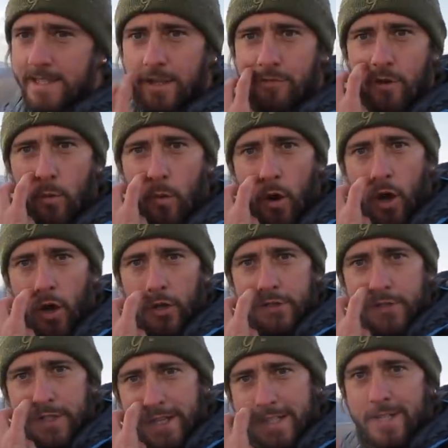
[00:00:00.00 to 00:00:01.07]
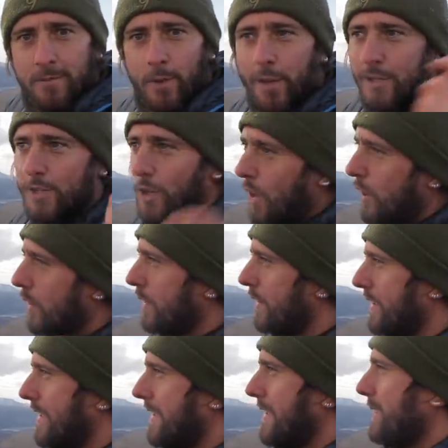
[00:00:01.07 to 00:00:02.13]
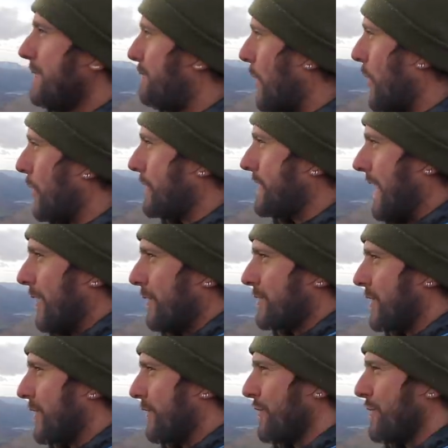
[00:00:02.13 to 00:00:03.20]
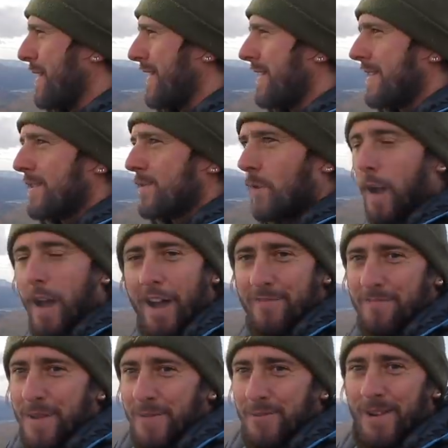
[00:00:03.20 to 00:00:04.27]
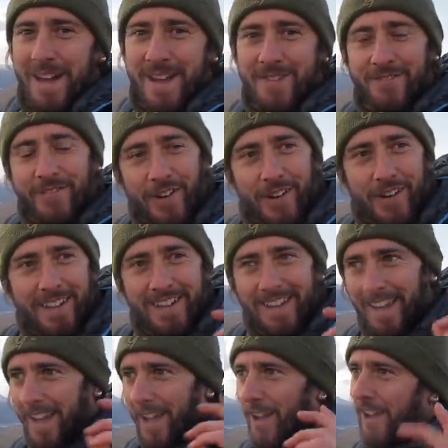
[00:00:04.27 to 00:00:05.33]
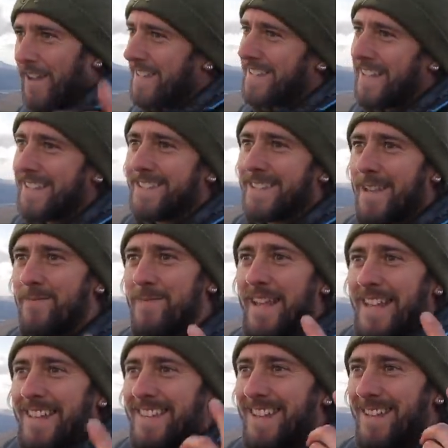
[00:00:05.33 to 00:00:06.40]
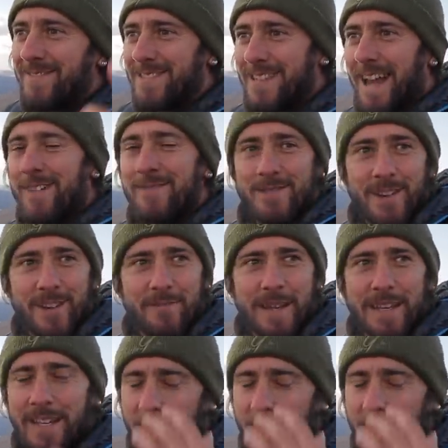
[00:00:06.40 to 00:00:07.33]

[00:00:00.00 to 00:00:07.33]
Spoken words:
are the rewards. This is what it's all boiled down to for me. This is what I've been waiting for. In them times when I've been